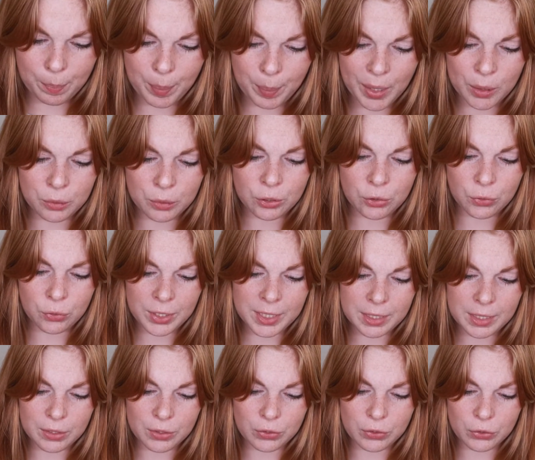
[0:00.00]

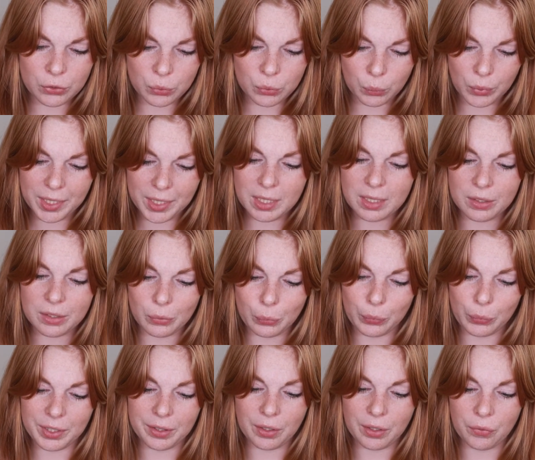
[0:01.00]
Powdery, sweet,
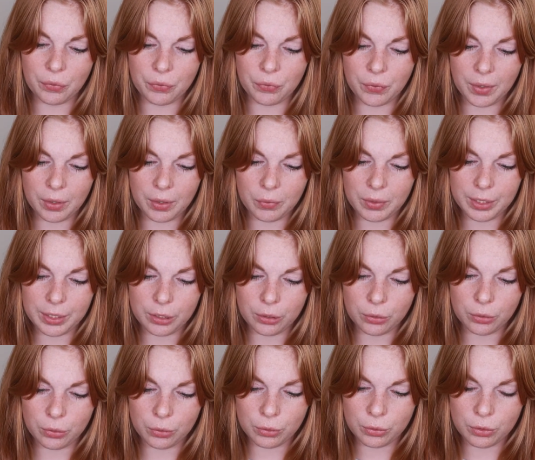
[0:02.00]
with a very
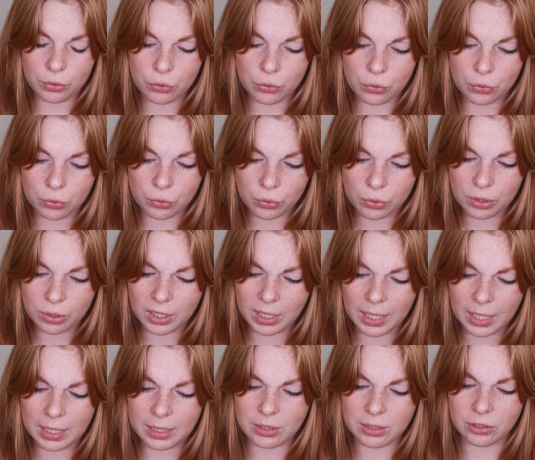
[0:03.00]
good
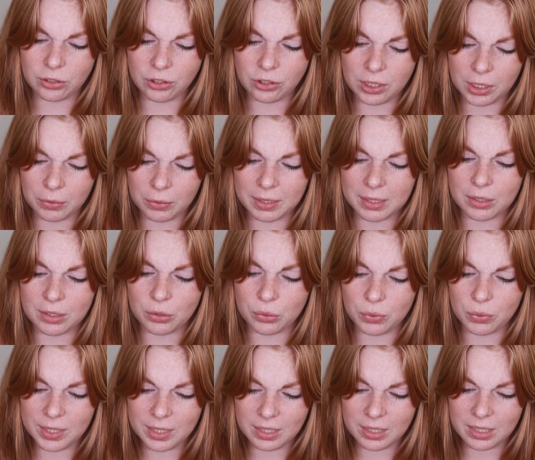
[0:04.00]
tonka
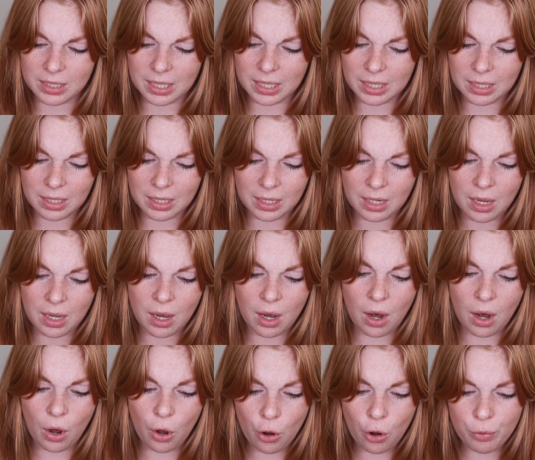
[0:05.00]
characteristic.
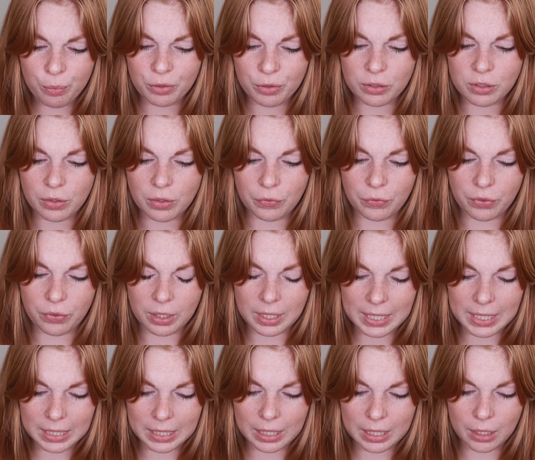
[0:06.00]
Almond,
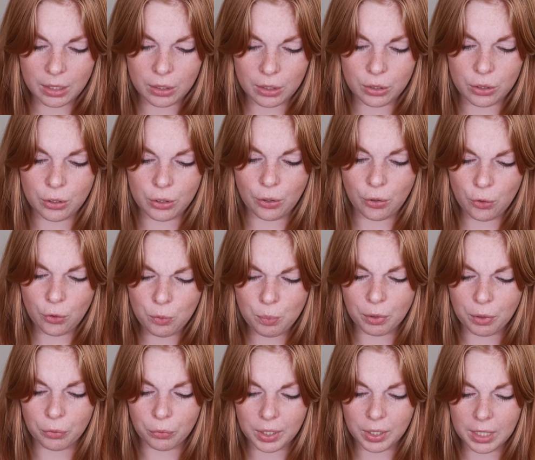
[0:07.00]
vanilla,
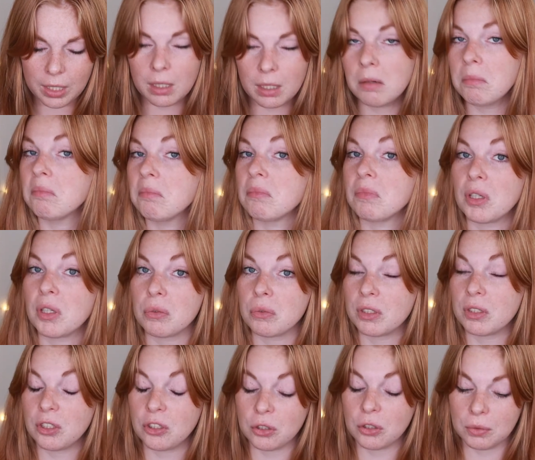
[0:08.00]
coumarin, not
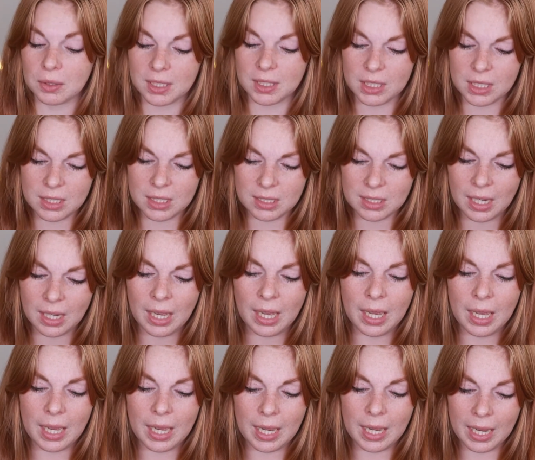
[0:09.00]
really sure what that is,
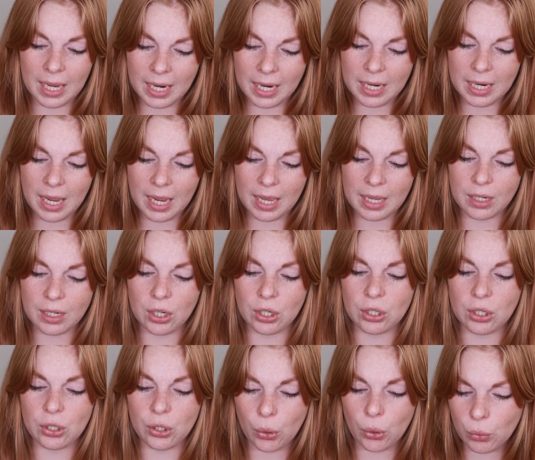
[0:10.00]
hay, and
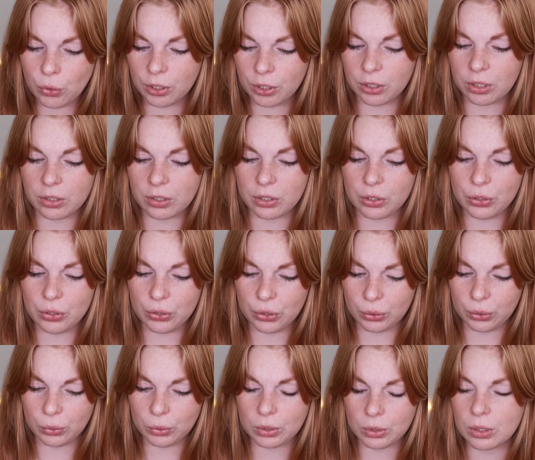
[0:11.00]
a coconut
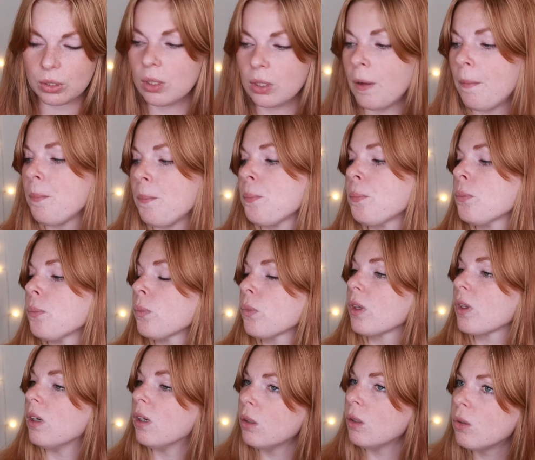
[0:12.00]
note.
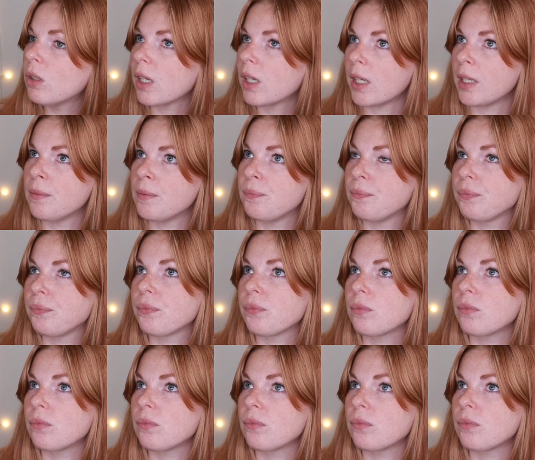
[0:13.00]
Okay.